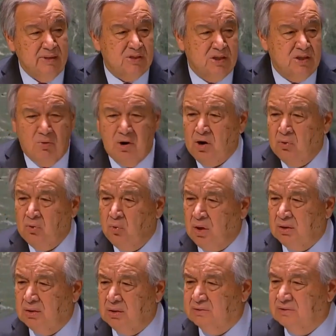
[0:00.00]
And so our
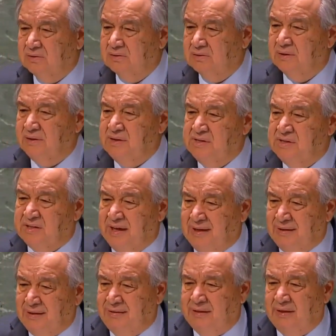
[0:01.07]
world is
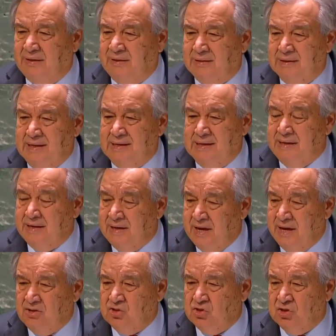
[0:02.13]
entering in
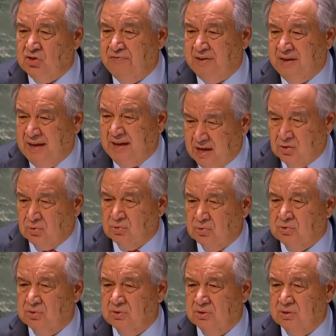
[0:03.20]
an age of
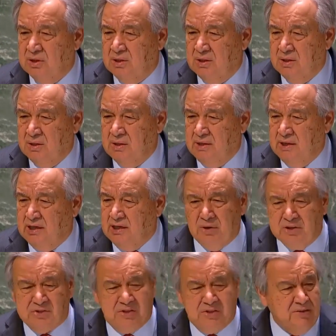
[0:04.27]
chaos.
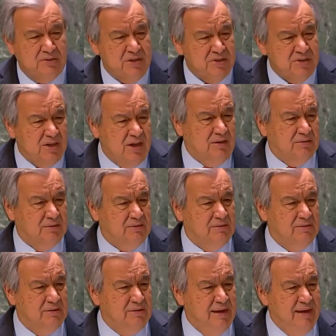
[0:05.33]
And we are seeing the result
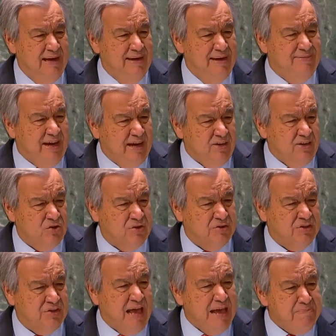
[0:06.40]
a
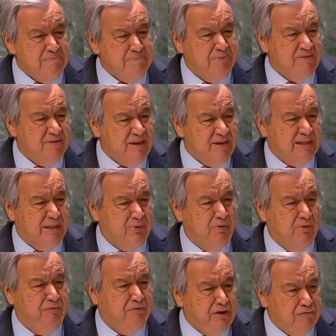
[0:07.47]
dangerous,
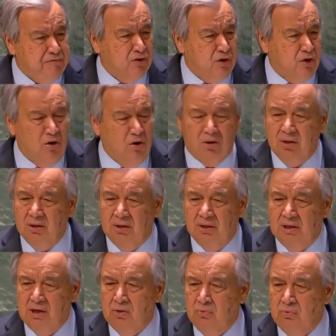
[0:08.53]
unpredictable free for all
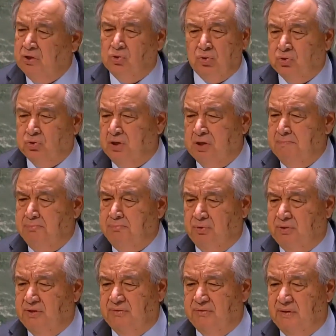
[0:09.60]
with total
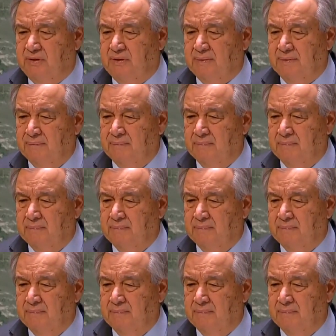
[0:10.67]
impunity.